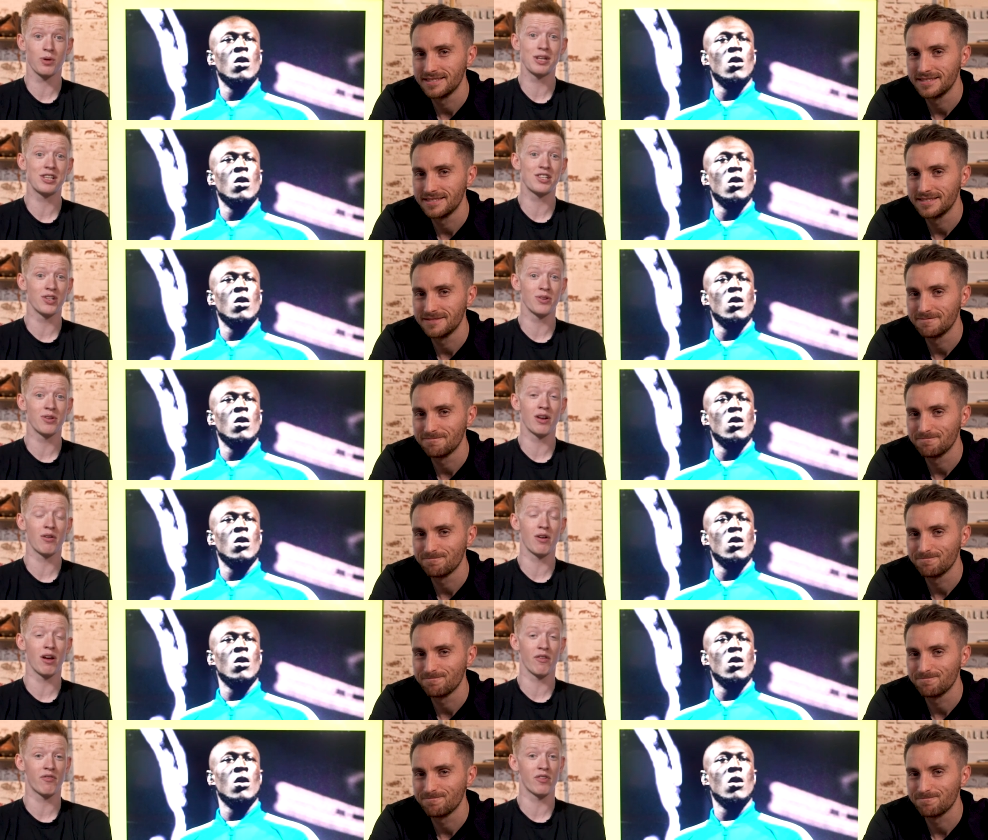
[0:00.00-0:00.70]
Speaker 1: week's You
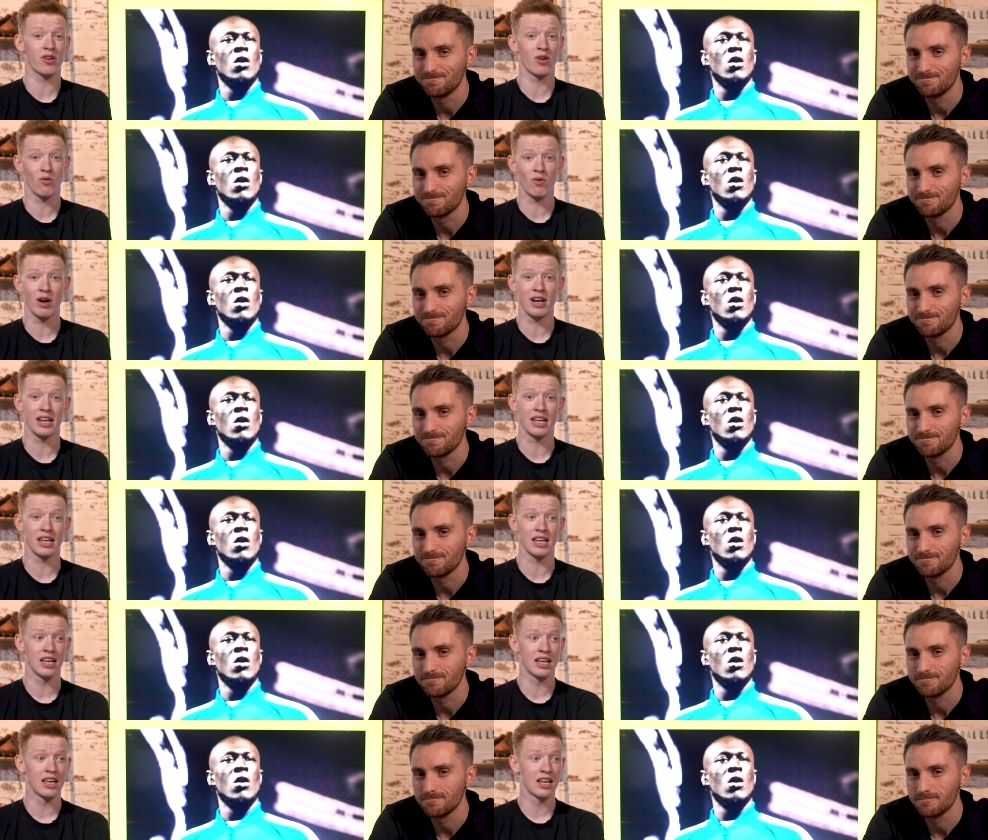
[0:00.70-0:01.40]
Know Nothing
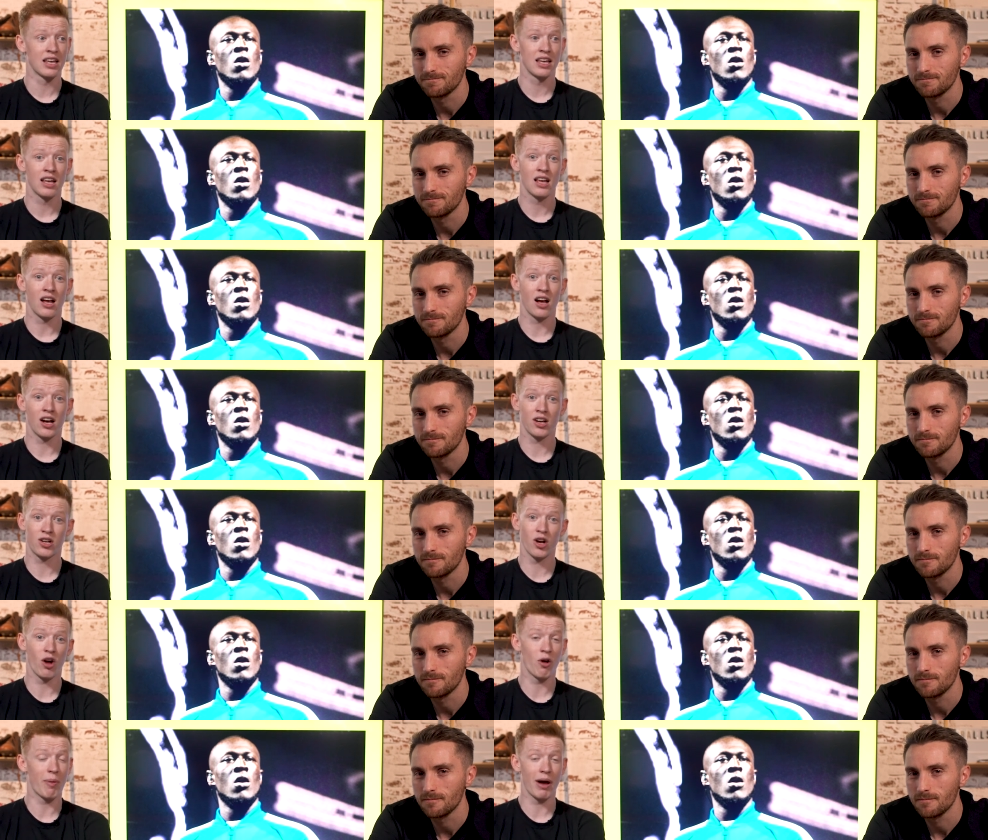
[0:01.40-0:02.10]
already, I'd go